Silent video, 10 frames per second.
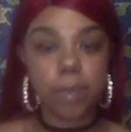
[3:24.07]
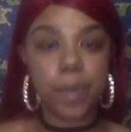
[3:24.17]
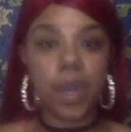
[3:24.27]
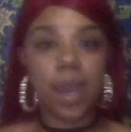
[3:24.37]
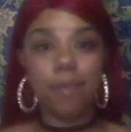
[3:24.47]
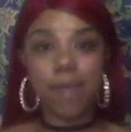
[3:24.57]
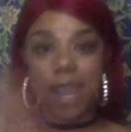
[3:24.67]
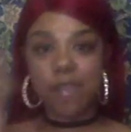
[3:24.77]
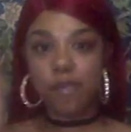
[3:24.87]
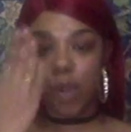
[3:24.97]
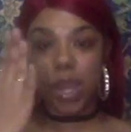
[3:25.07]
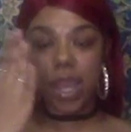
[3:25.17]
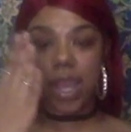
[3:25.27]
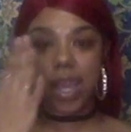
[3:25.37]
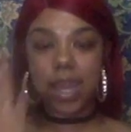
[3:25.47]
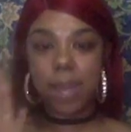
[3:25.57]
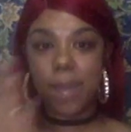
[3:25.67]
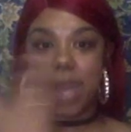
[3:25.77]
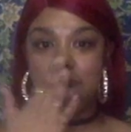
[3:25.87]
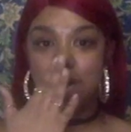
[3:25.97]
but my forehead,
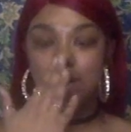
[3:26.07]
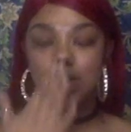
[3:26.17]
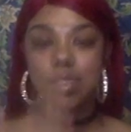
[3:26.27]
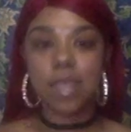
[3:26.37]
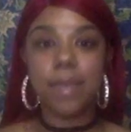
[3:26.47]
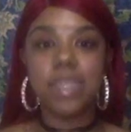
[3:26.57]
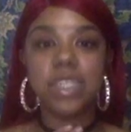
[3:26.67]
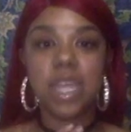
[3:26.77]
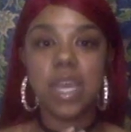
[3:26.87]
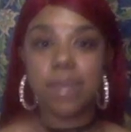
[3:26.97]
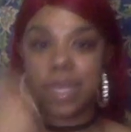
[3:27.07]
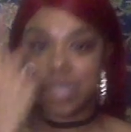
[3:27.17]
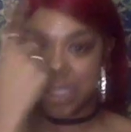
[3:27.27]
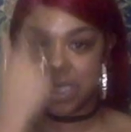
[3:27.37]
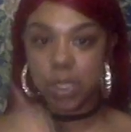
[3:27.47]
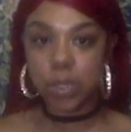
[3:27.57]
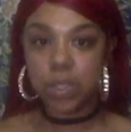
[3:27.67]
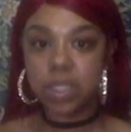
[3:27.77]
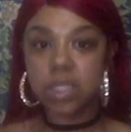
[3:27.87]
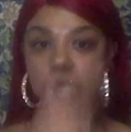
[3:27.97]
my nose, and my chin, my T zones,